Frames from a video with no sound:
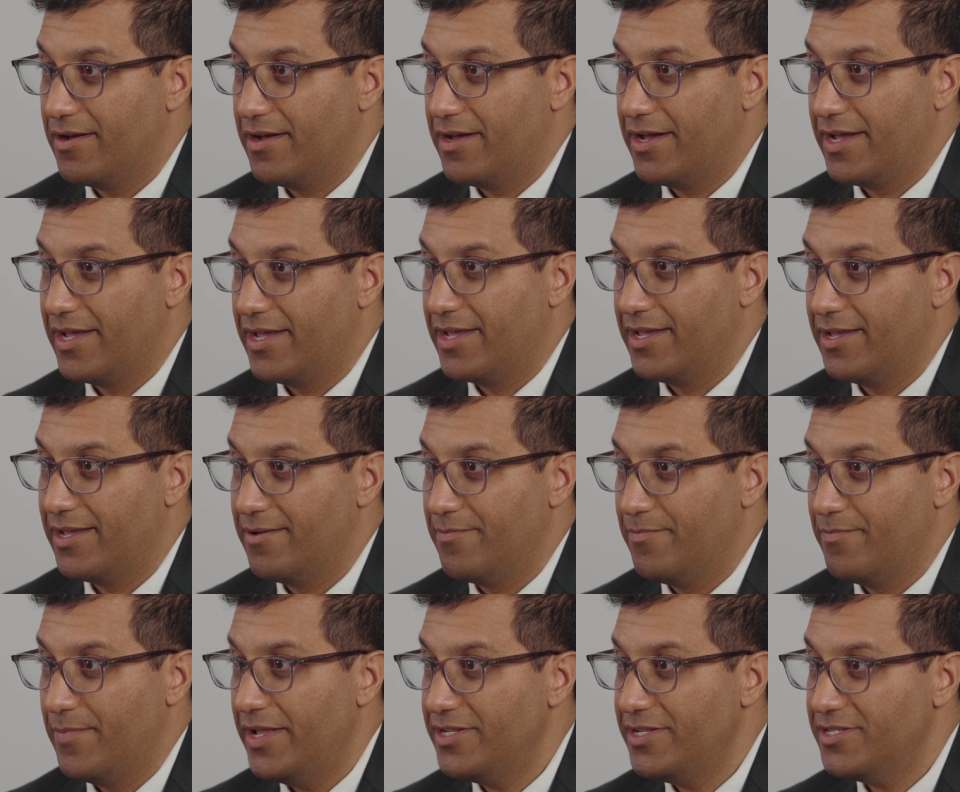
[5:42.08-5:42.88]

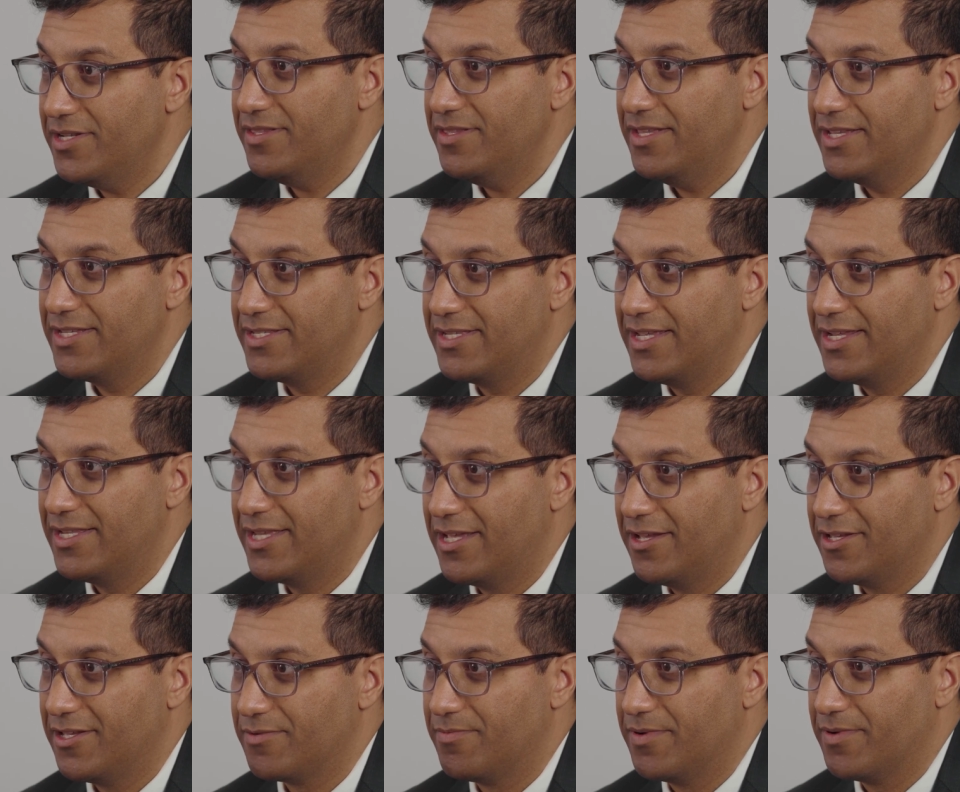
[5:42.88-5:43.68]
I mentioned these
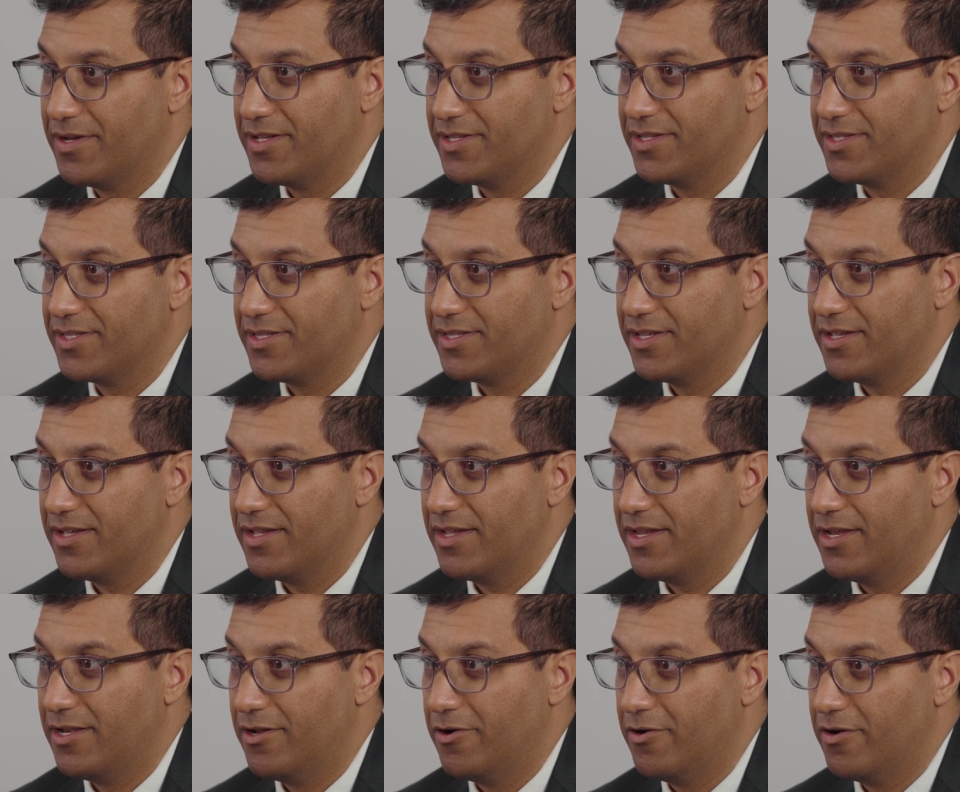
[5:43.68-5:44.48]
details because,
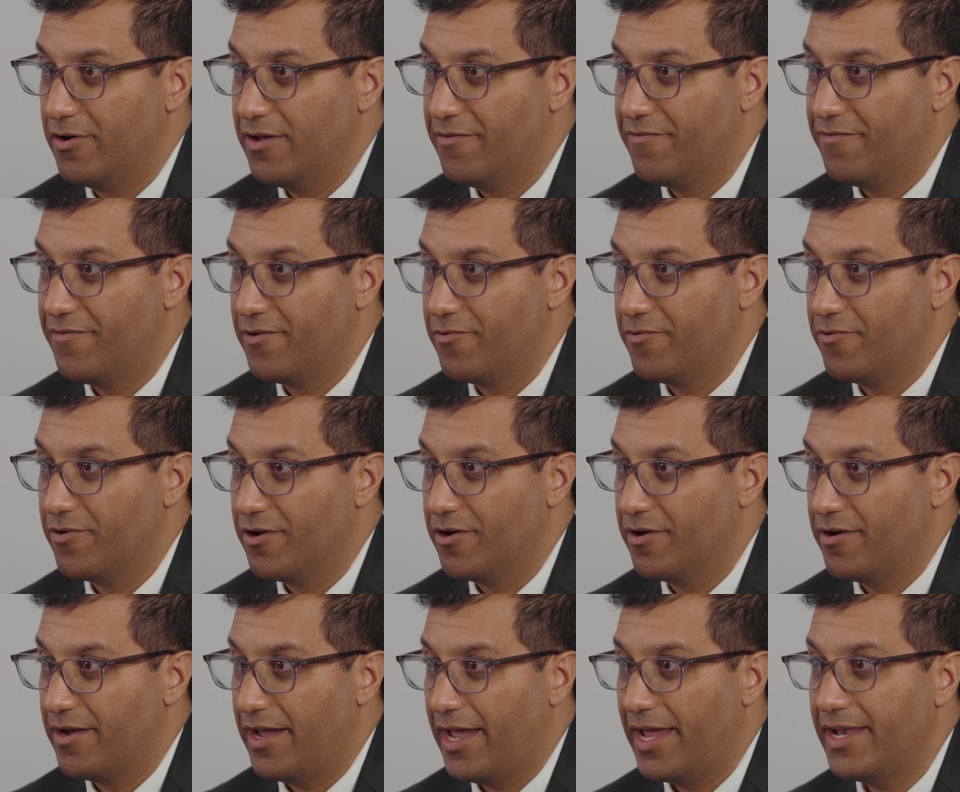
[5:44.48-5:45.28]
if it
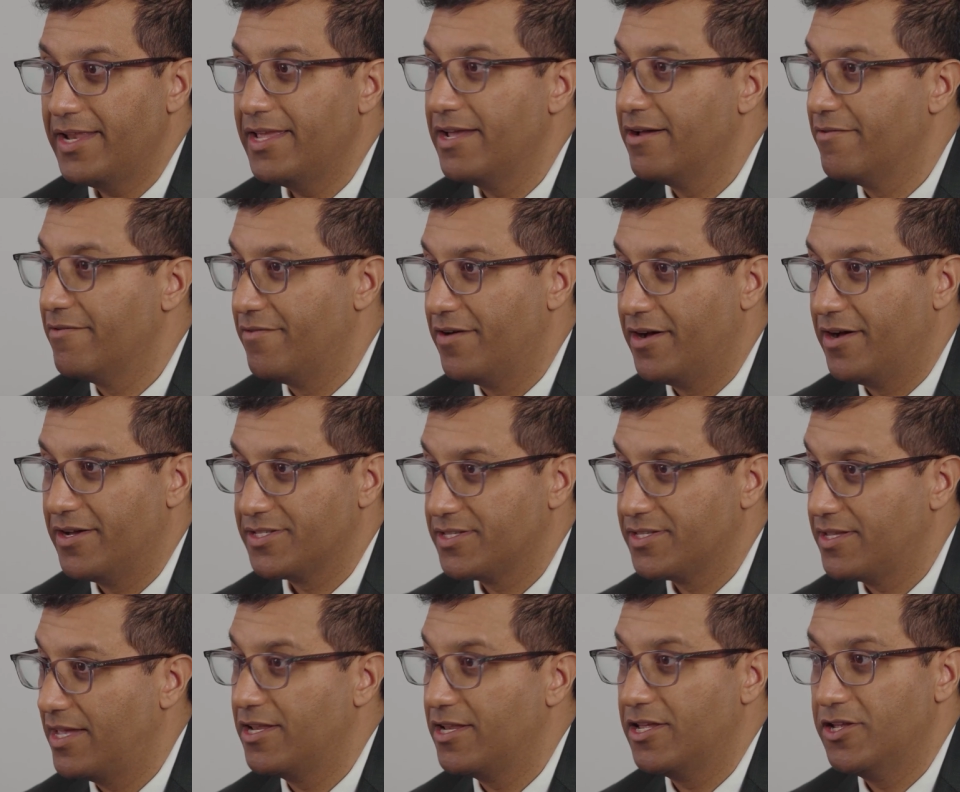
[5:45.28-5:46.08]
were any of
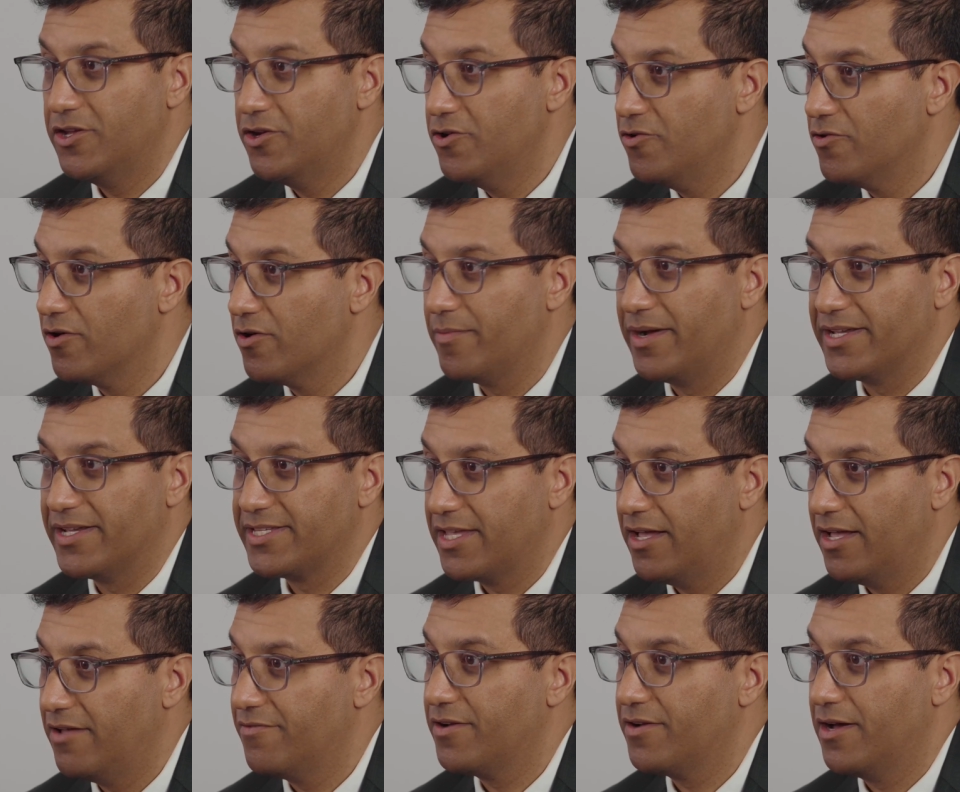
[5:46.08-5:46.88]
us, and you or
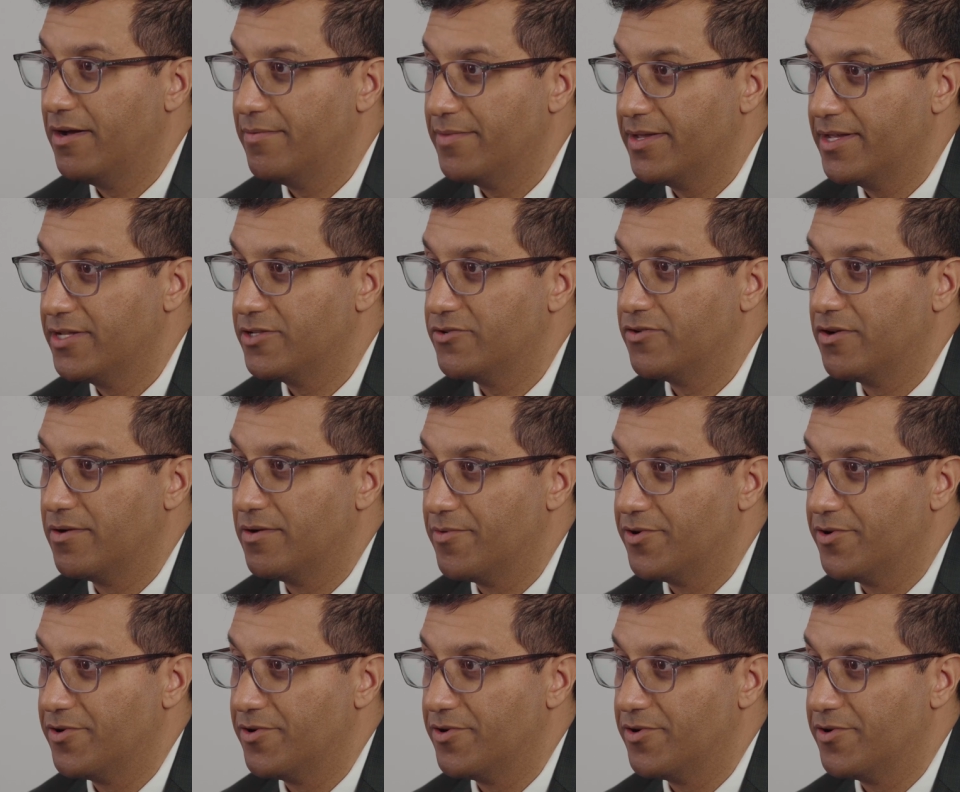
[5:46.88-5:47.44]
myself coming into an